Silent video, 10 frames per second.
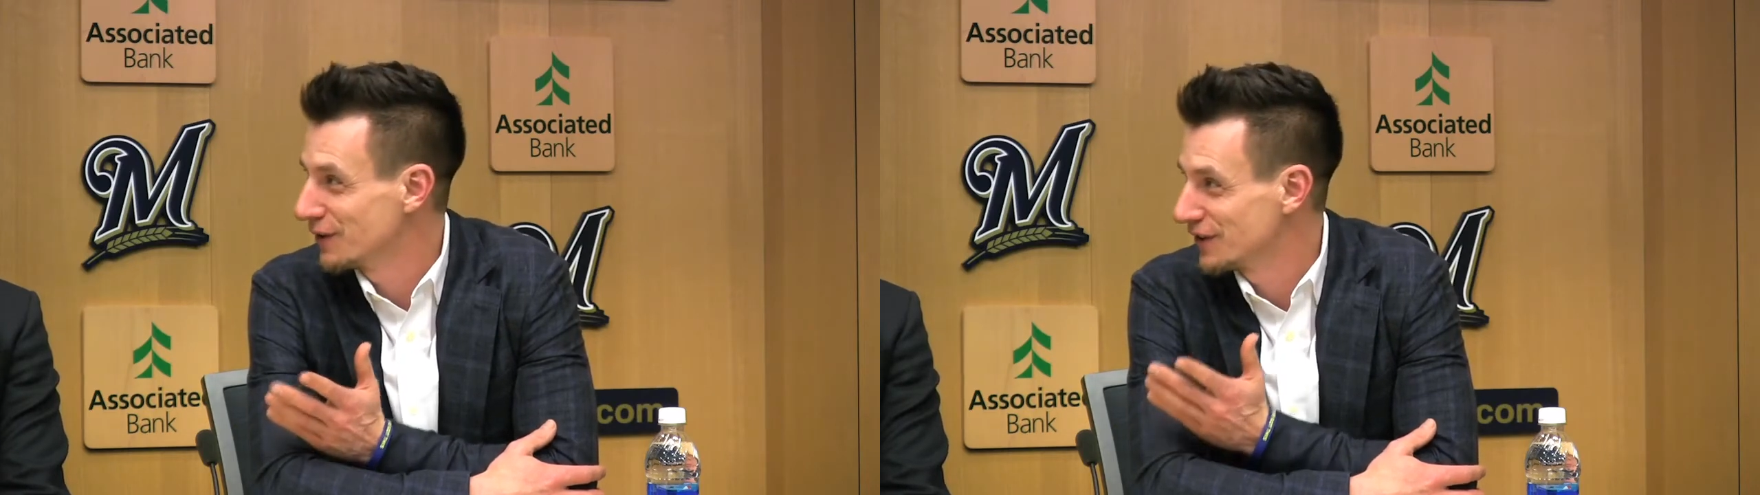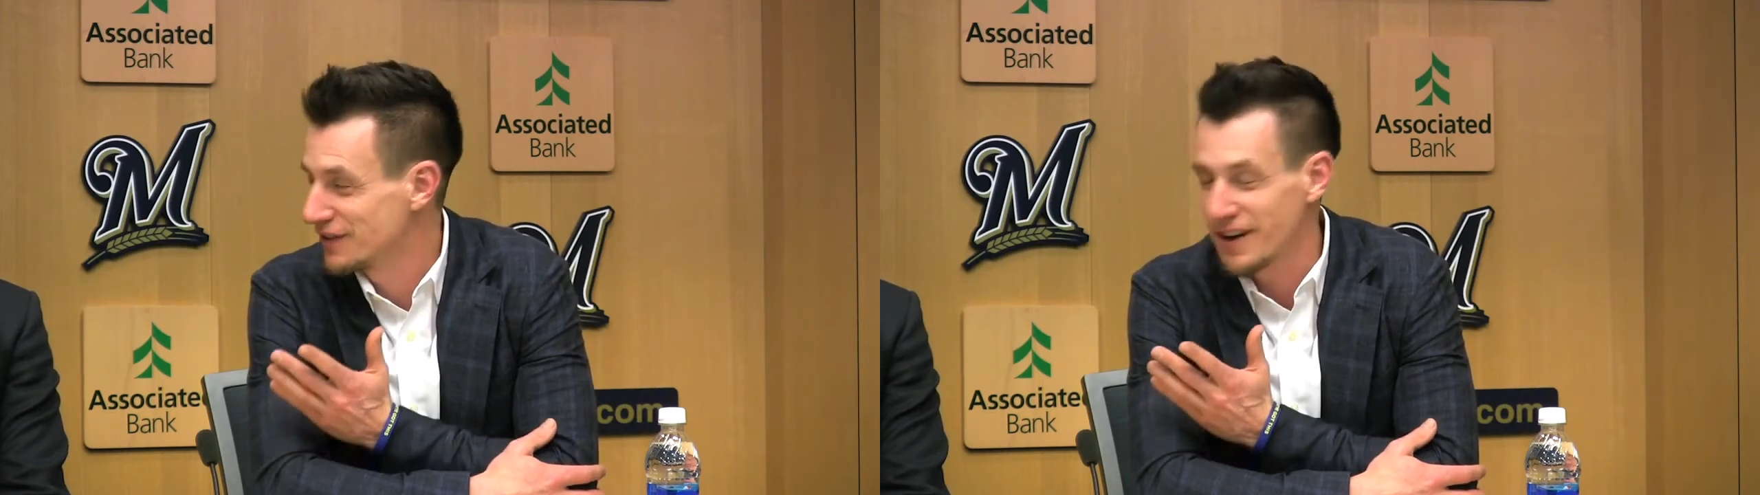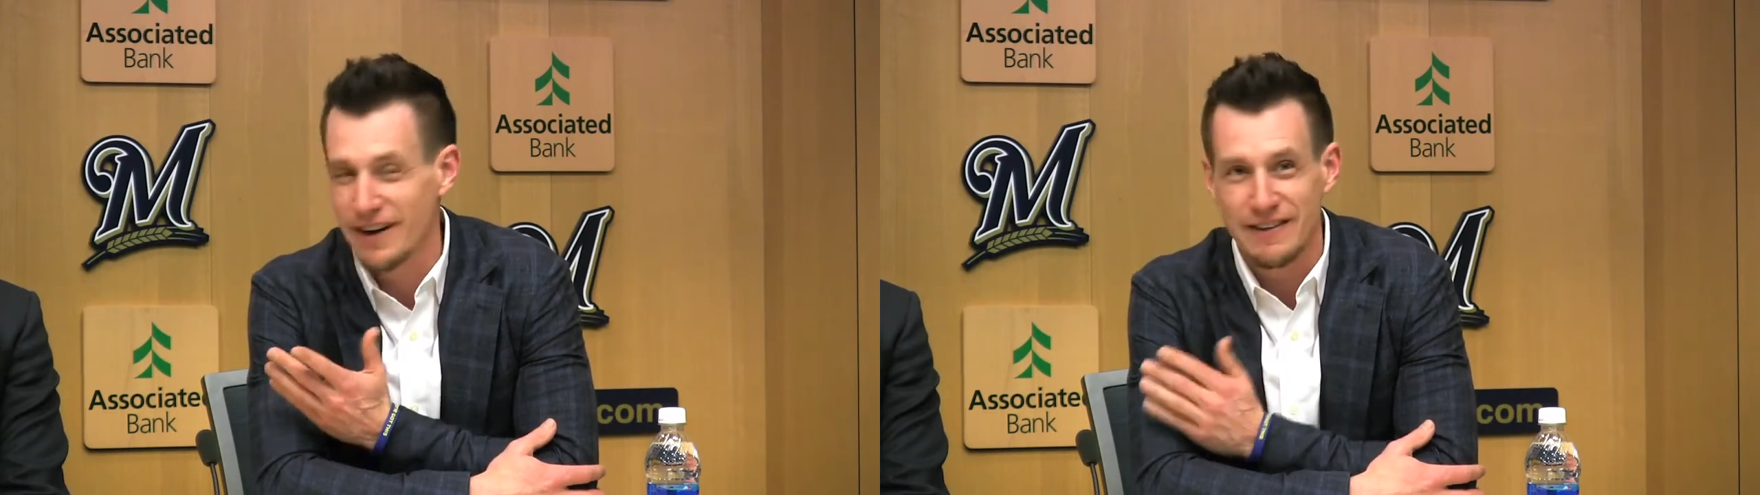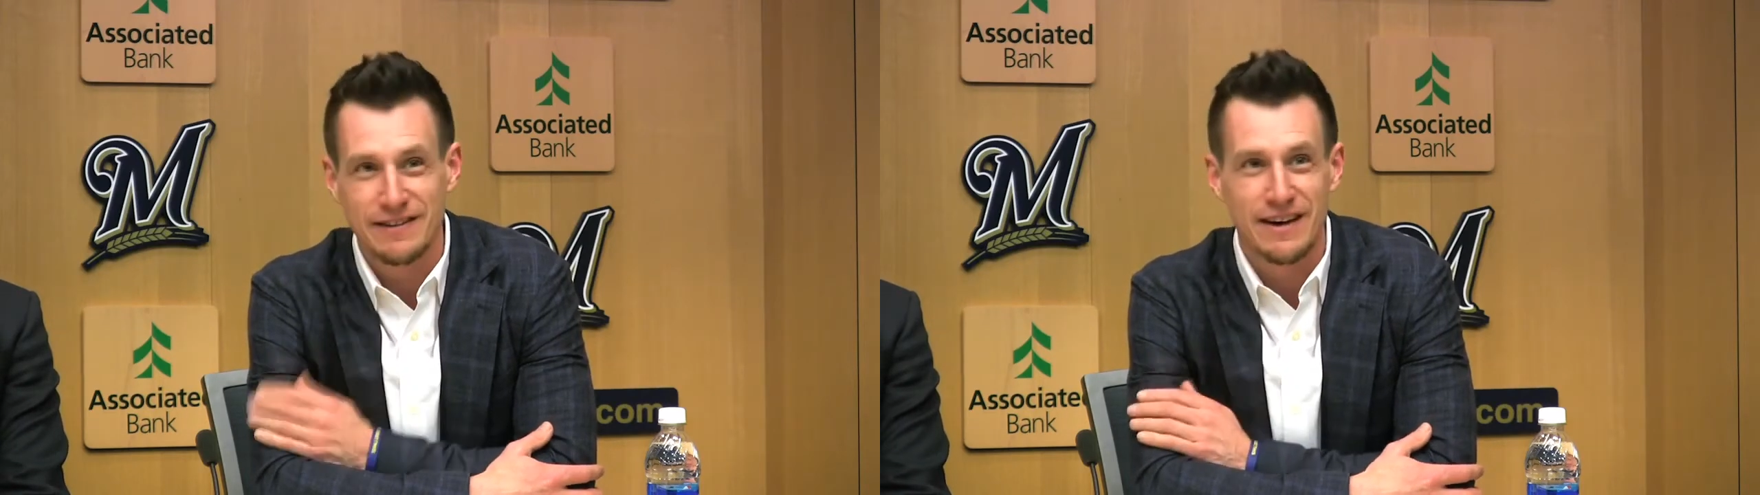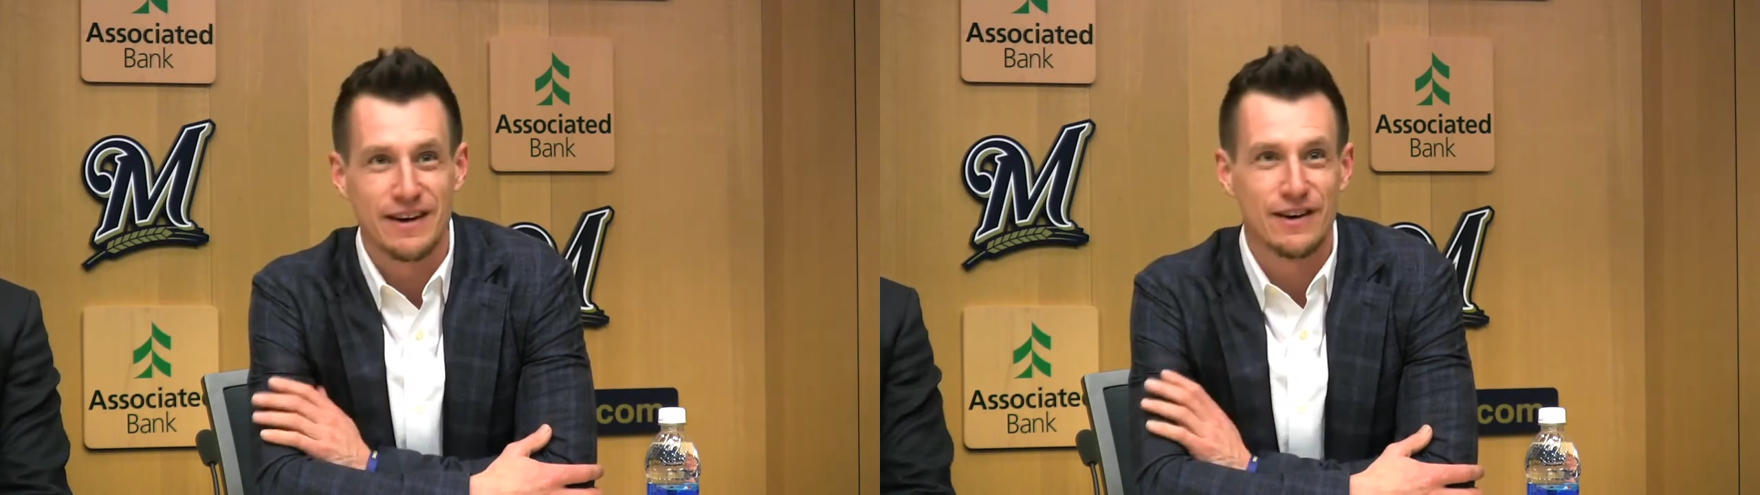We were just talking.
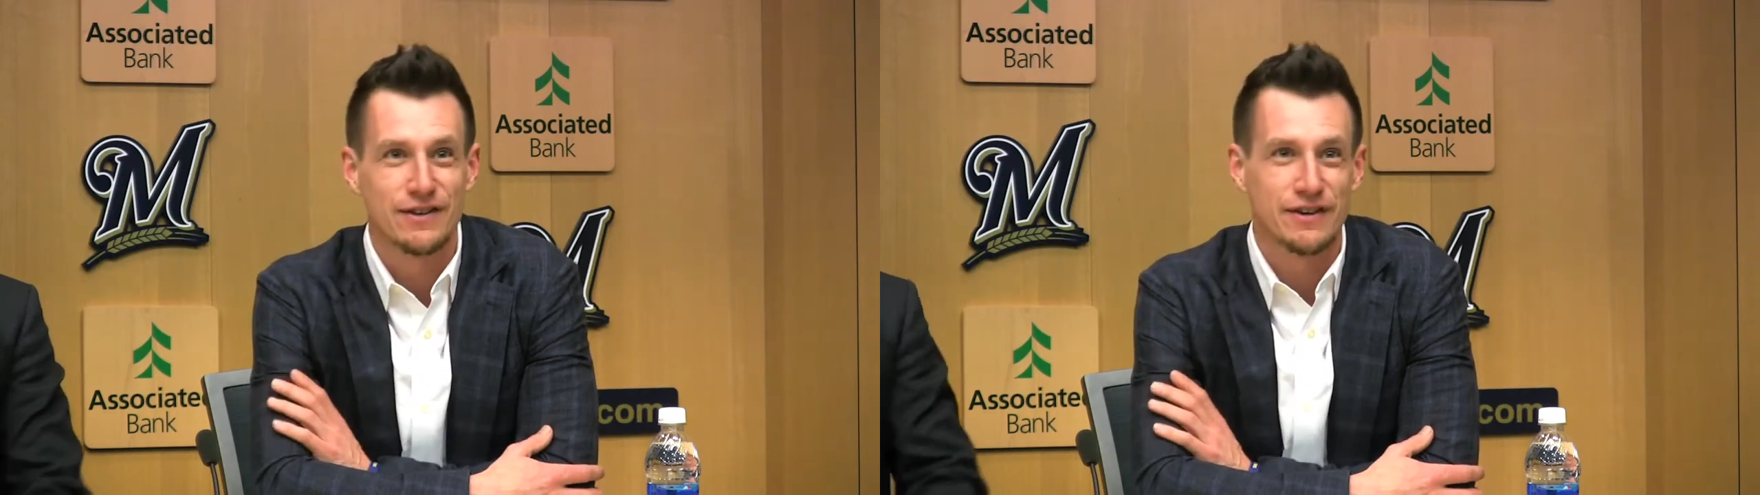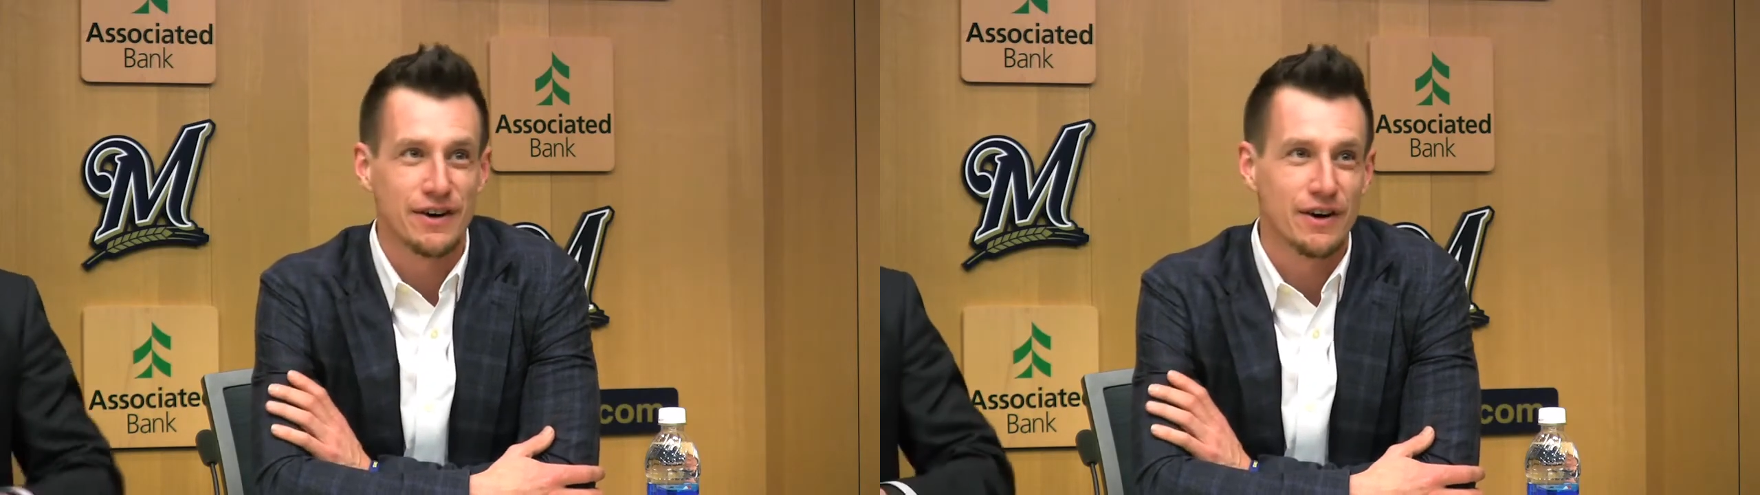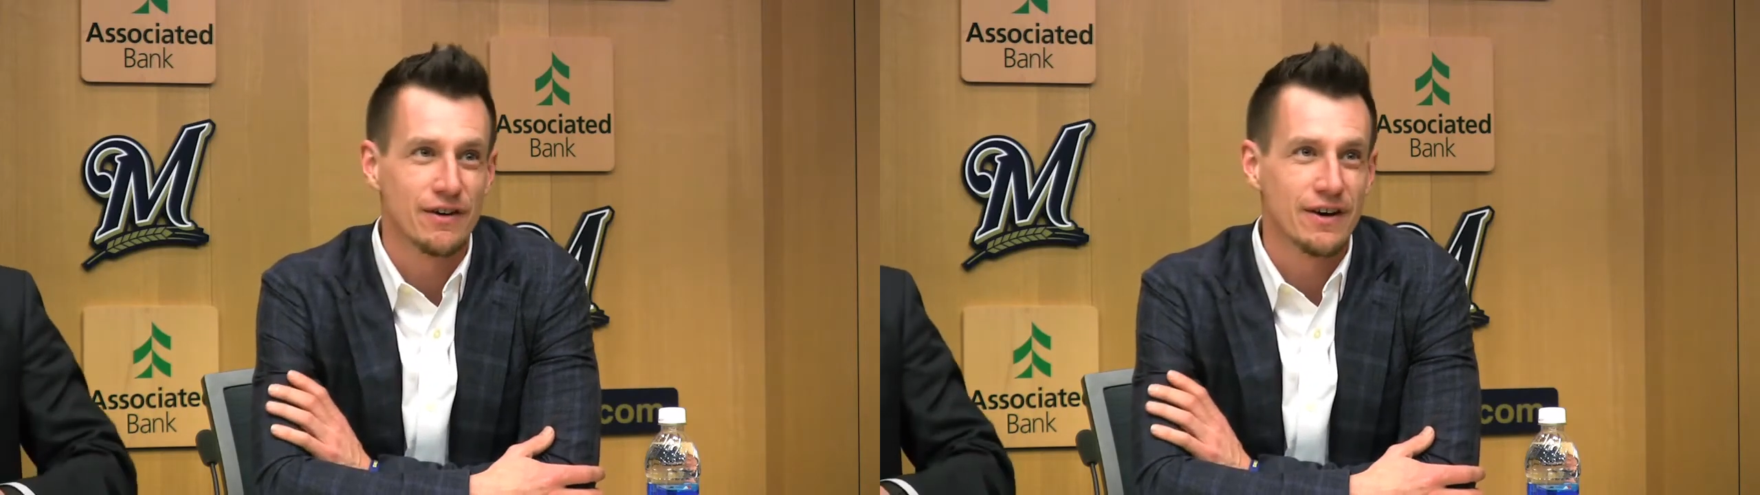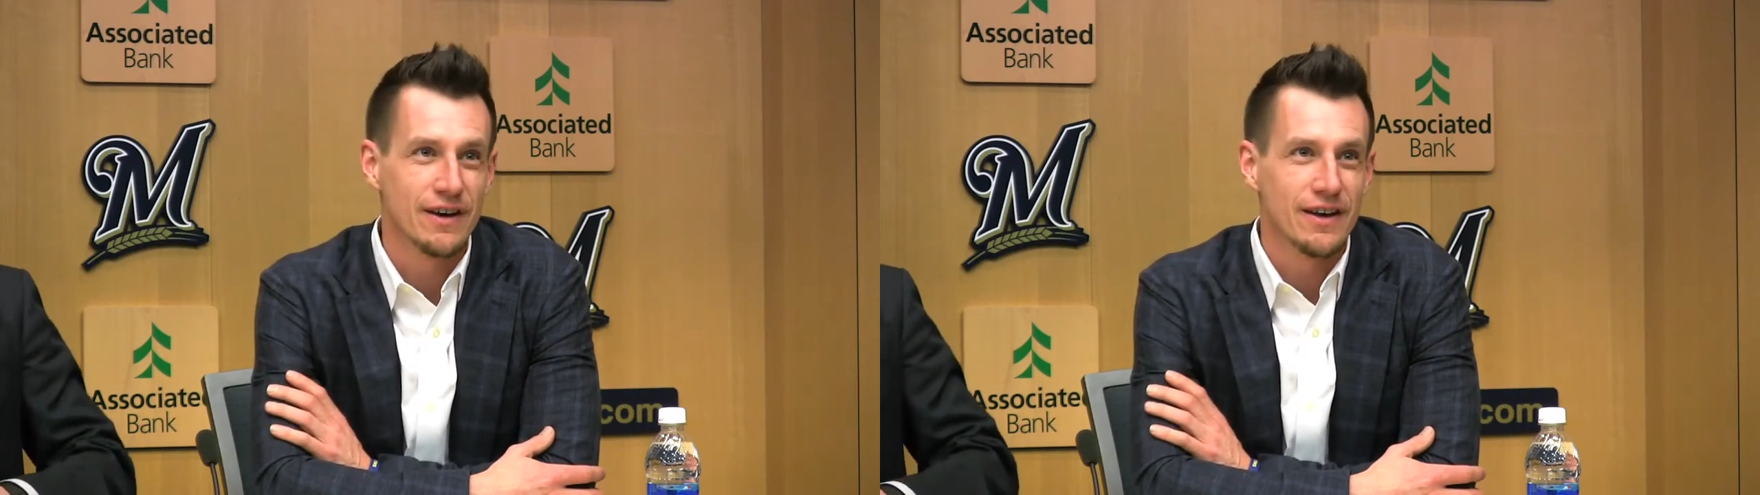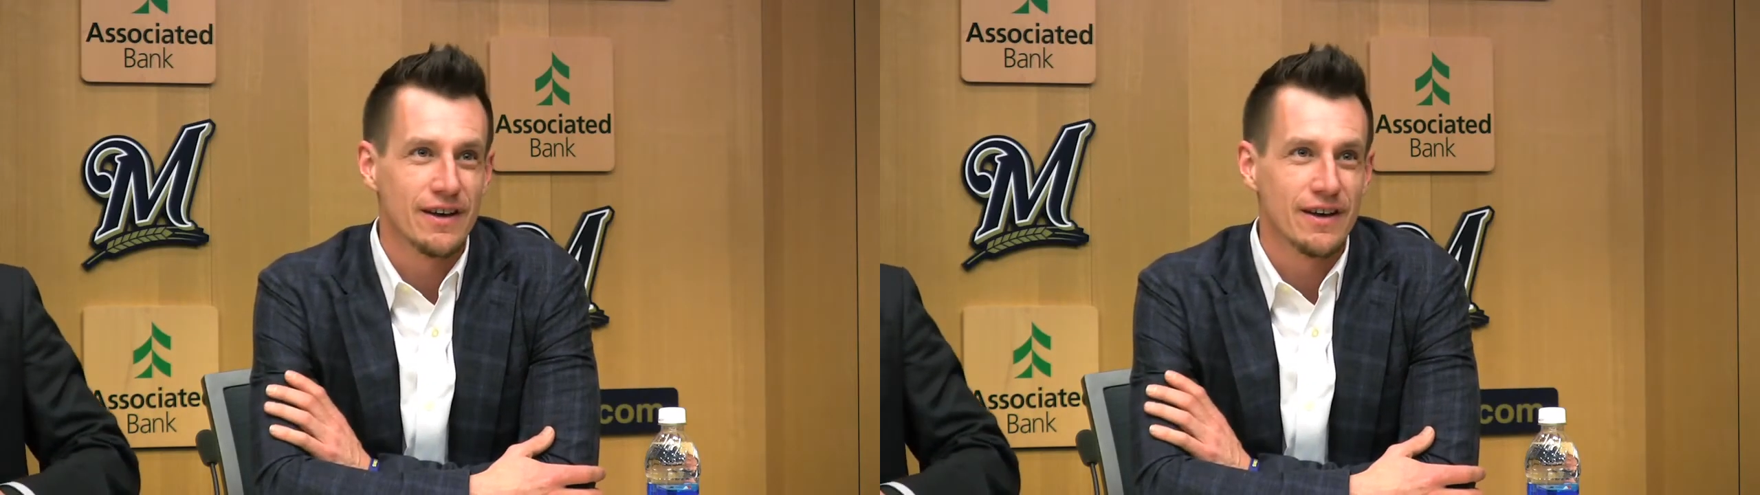That's eight years ago.